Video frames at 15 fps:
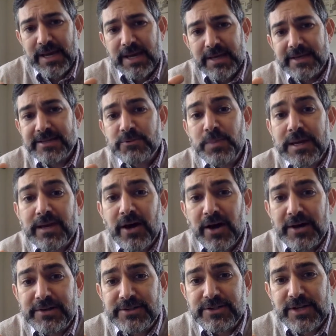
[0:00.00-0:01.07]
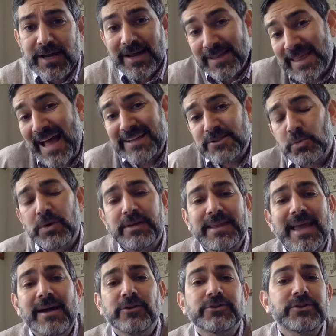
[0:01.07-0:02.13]
is because that's where the
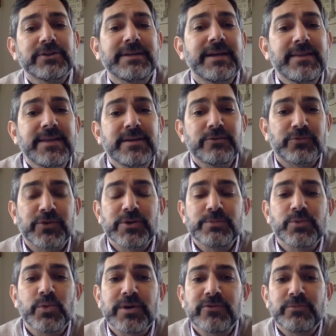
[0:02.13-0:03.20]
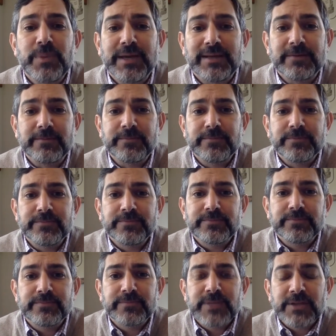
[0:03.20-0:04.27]
elderly and the infirmed would have been.
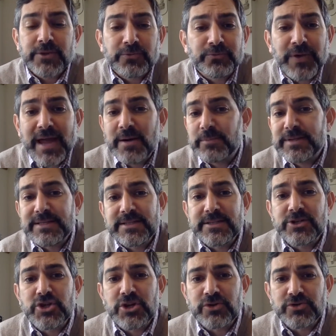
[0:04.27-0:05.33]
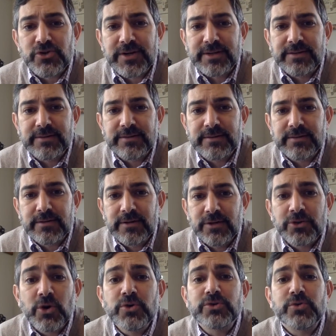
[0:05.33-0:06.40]
The families and the children,
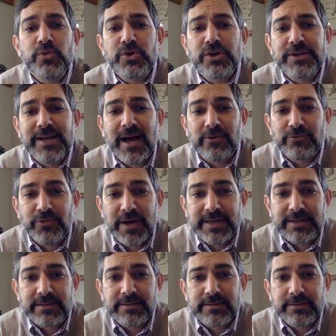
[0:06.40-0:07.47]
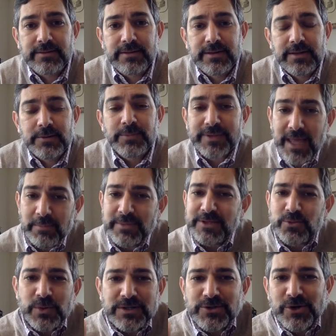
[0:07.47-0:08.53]
those who could not fight. But that means
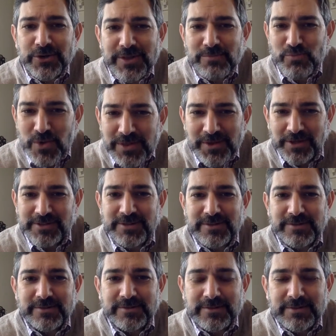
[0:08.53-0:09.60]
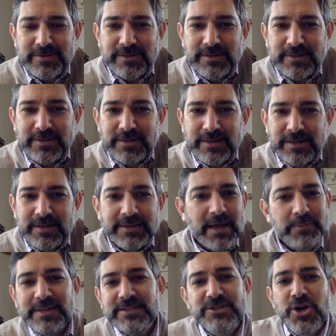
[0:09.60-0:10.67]
we took them with us. That
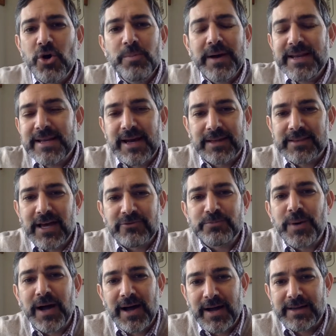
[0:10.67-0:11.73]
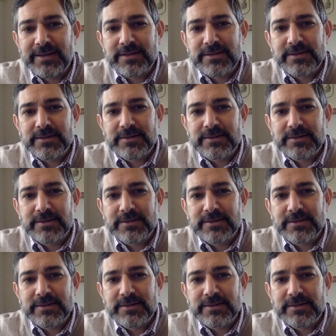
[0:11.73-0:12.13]
means nobody got left behind.